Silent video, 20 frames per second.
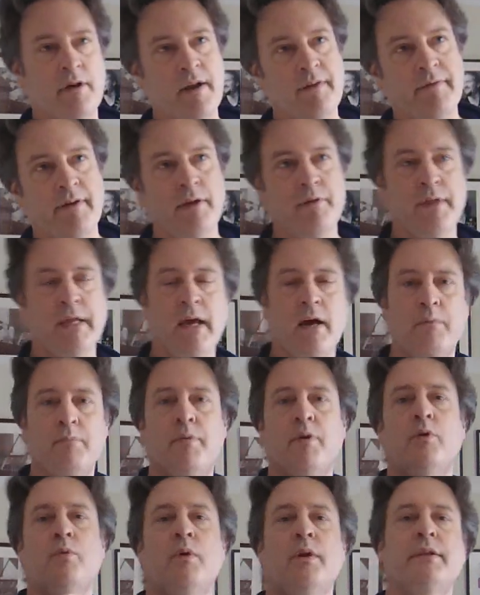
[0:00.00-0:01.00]
I found the up
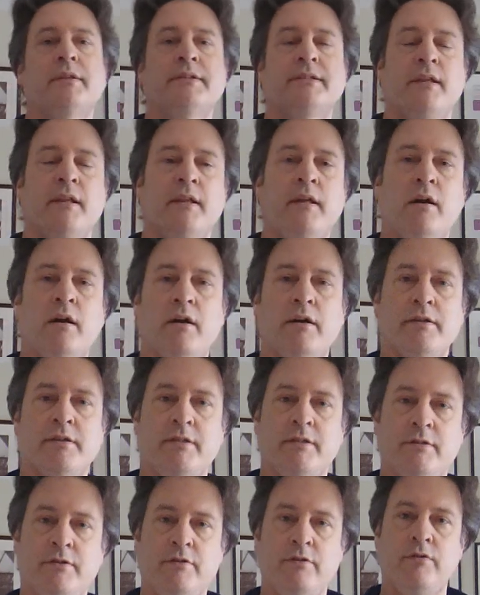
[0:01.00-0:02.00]
bow one slightly harder
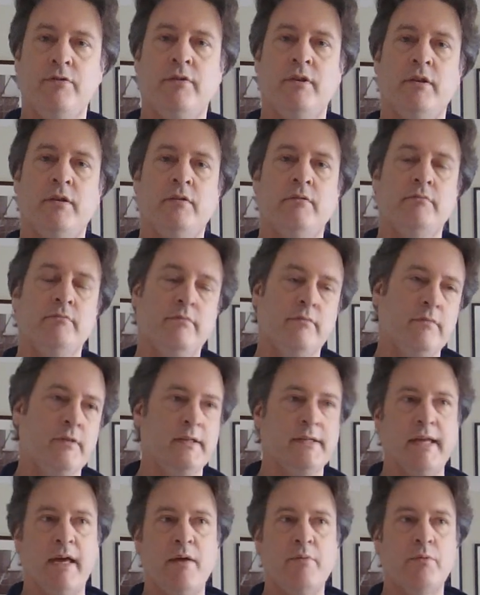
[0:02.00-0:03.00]
to do than the
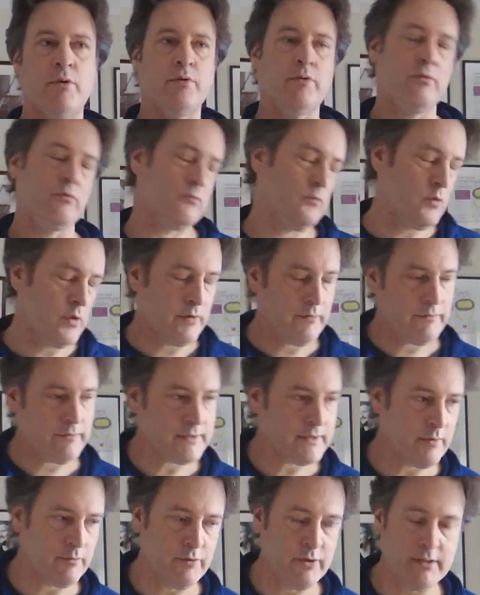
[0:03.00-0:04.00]
down bow one for
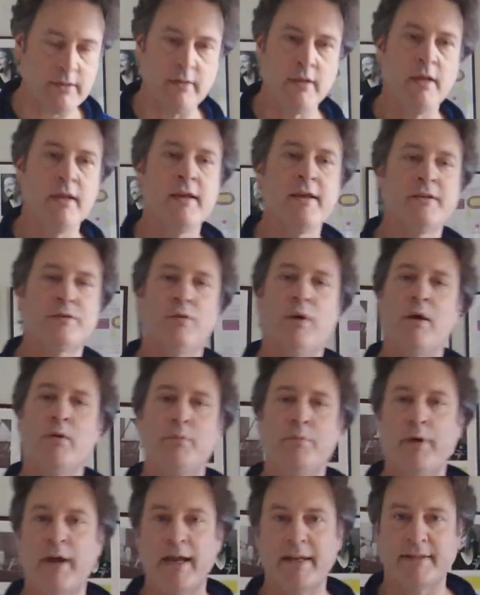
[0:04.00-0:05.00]
some reason. So I
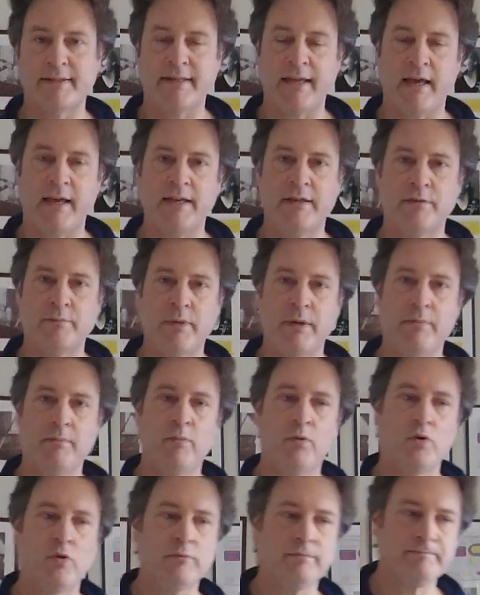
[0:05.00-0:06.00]
would practice that a little bit
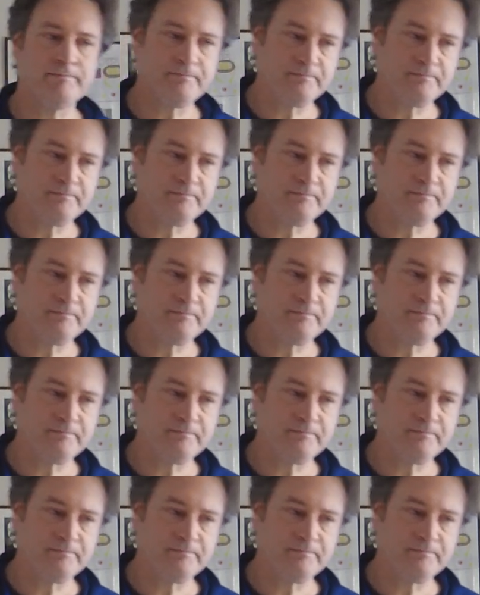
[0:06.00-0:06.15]
more.